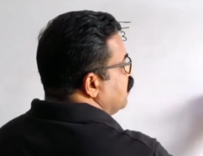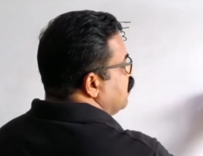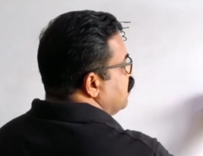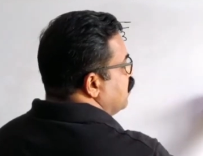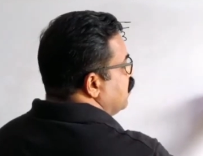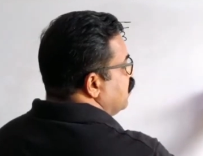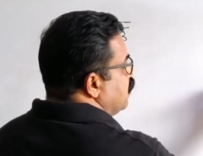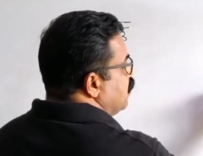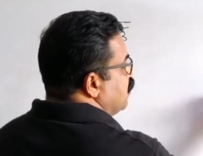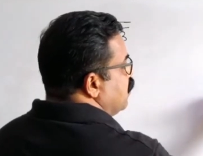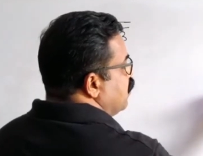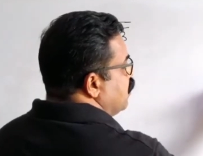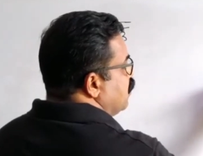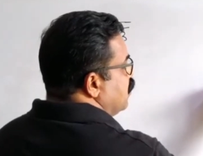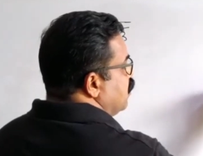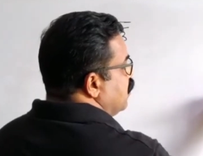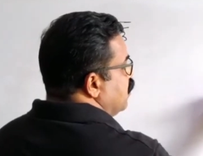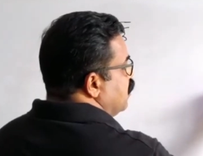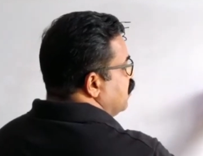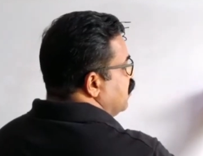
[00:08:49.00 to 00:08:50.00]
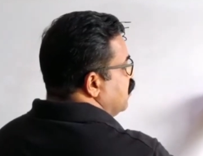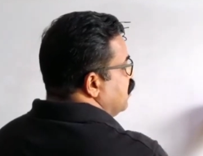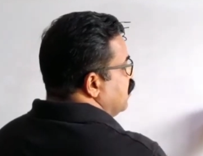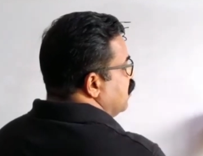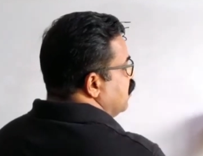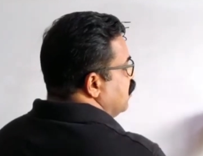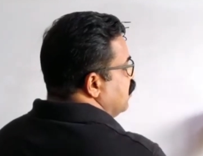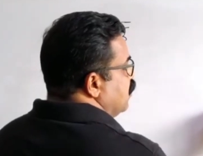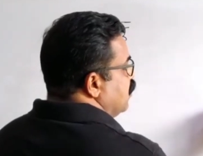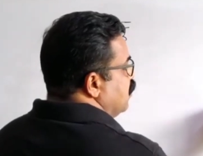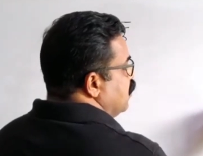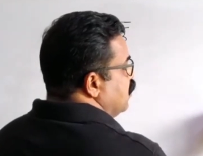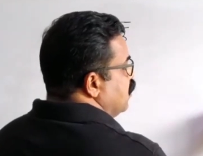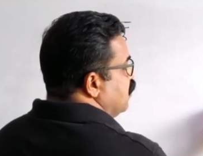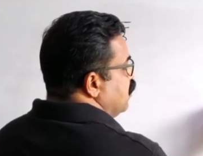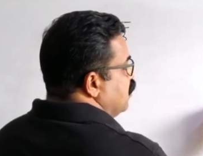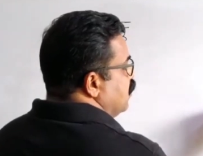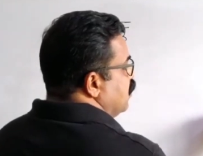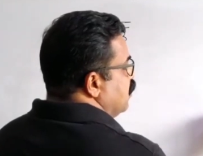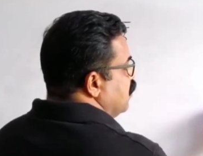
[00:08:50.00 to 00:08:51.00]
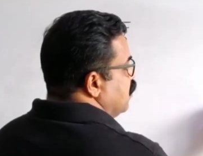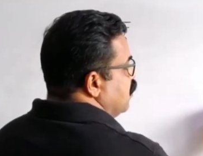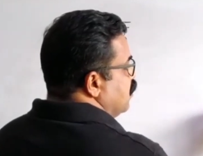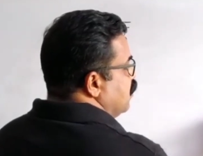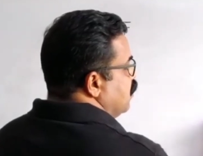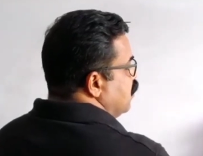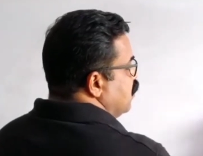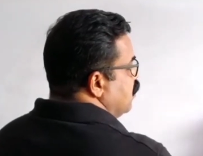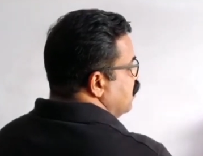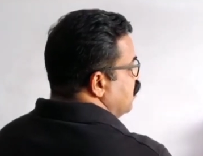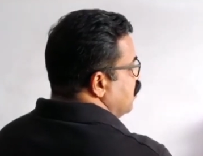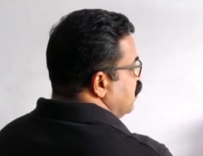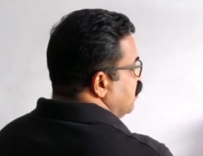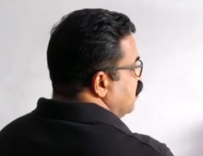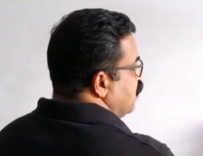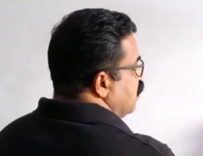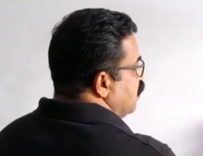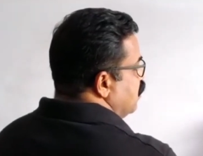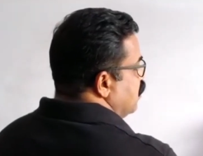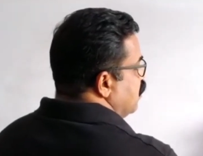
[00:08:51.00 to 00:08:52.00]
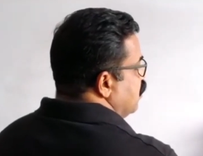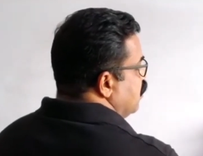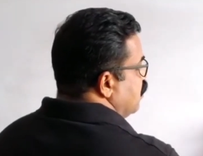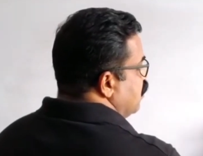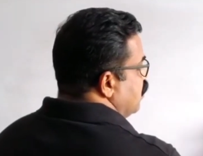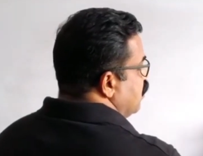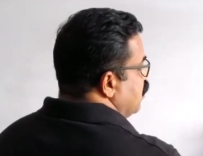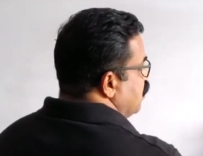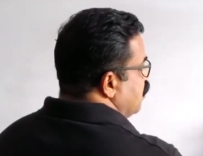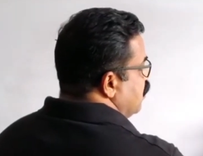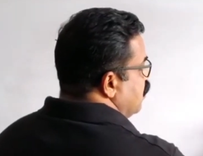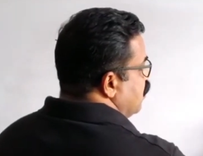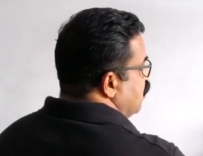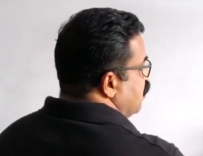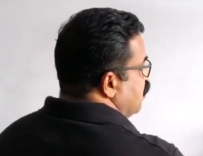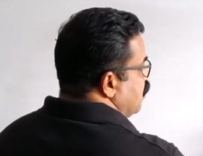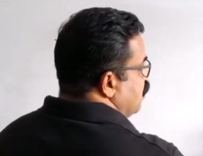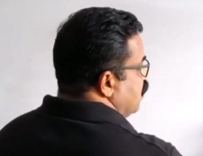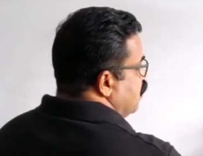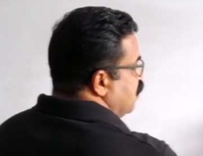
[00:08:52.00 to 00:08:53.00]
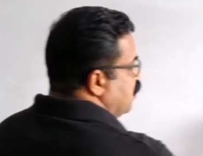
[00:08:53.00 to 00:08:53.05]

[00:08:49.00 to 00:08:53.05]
[no speech]